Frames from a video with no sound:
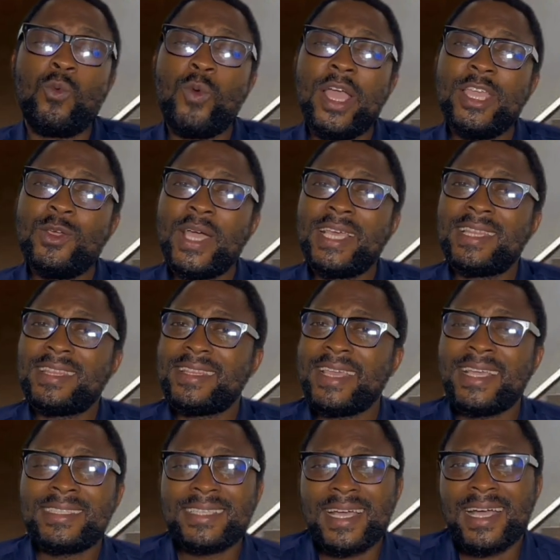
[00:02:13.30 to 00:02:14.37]
When you're in
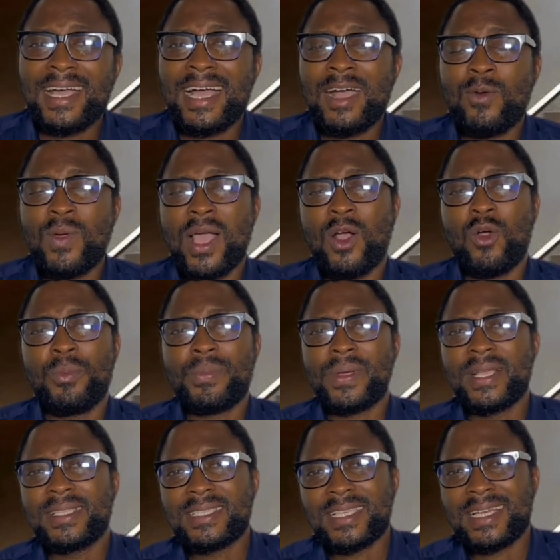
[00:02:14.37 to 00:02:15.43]
theater and we are
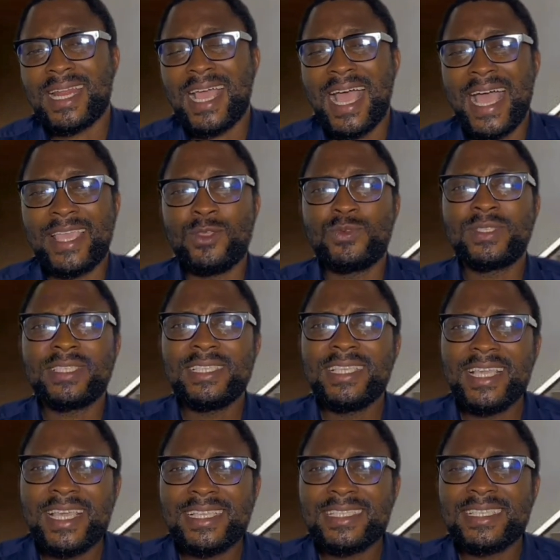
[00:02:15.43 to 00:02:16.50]
operating and you
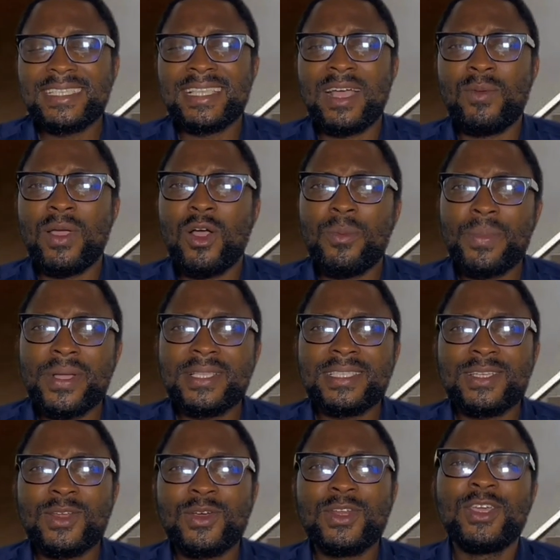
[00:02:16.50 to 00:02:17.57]
see cases that we're
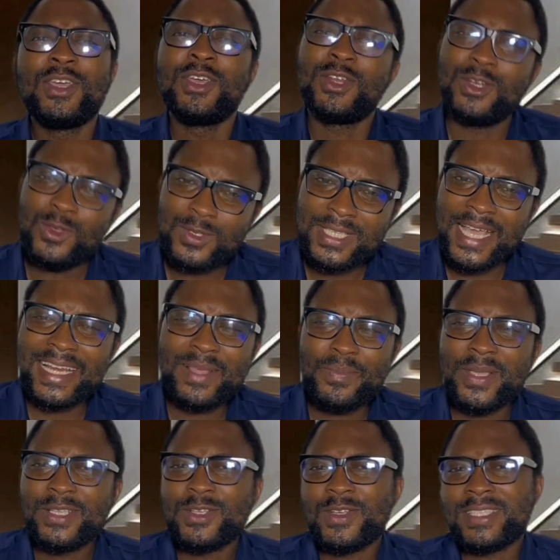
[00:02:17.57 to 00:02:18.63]
operating on, those are the
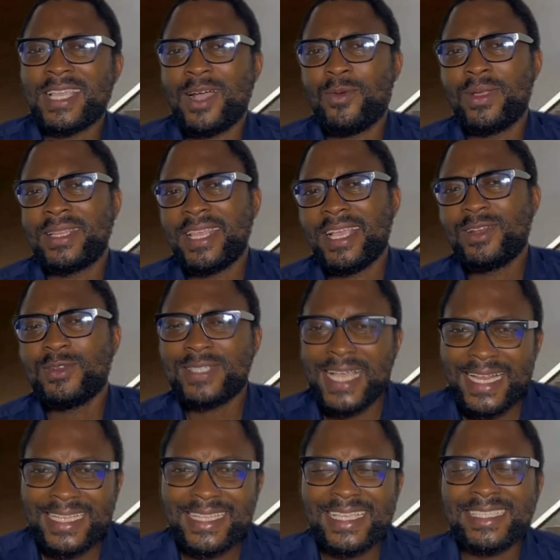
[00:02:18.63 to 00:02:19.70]
pictures that we take. Those
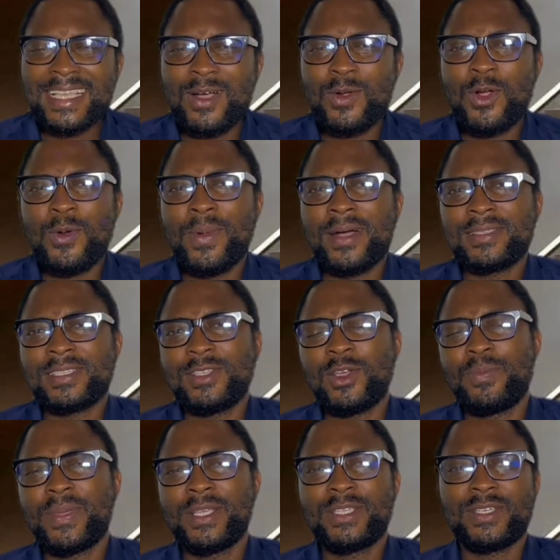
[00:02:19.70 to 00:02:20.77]
are the things that will come out
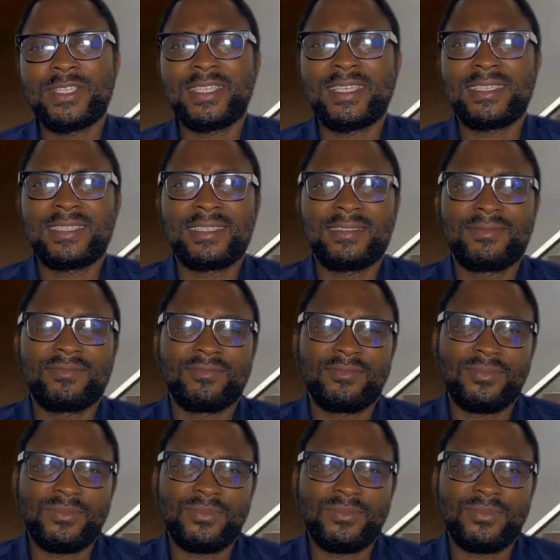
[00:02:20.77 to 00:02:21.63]
in your picture test.